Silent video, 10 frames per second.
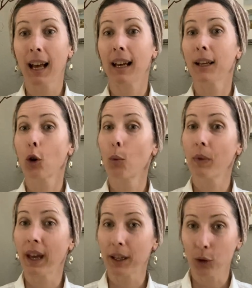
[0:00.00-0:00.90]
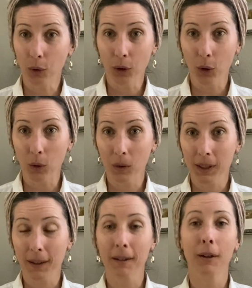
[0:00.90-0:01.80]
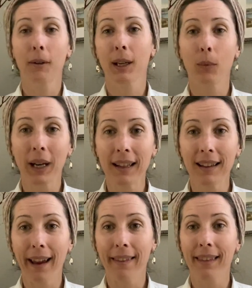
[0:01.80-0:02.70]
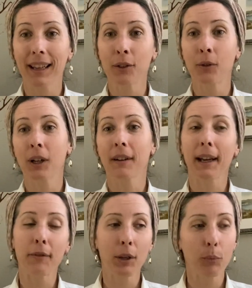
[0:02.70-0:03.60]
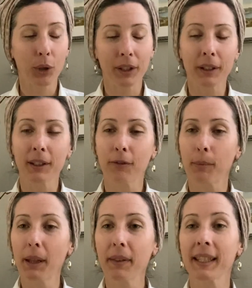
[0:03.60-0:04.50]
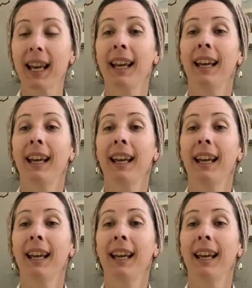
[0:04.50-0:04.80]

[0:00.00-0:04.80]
I hope that your goals are going well and that you are having productive months